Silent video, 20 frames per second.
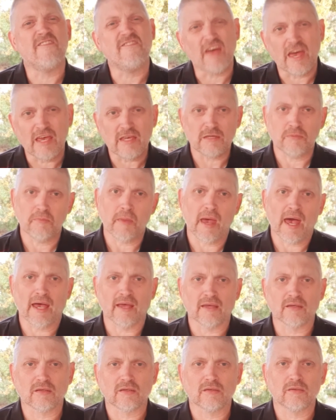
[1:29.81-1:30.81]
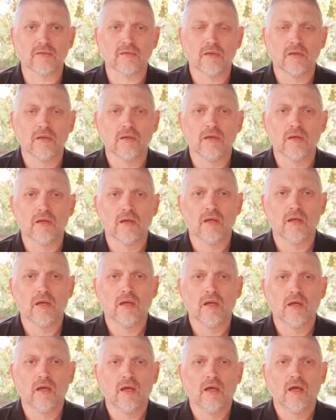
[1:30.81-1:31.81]
face masks
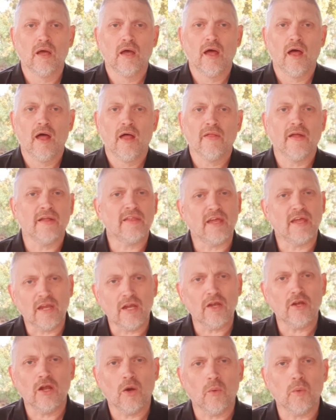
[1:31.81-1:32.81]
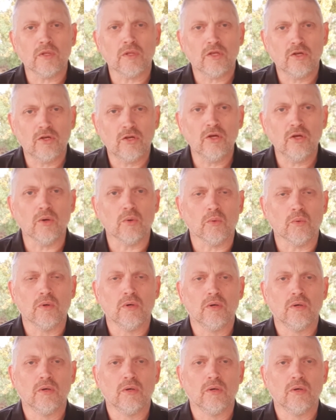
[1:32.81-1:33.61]
that they didn't know what to do.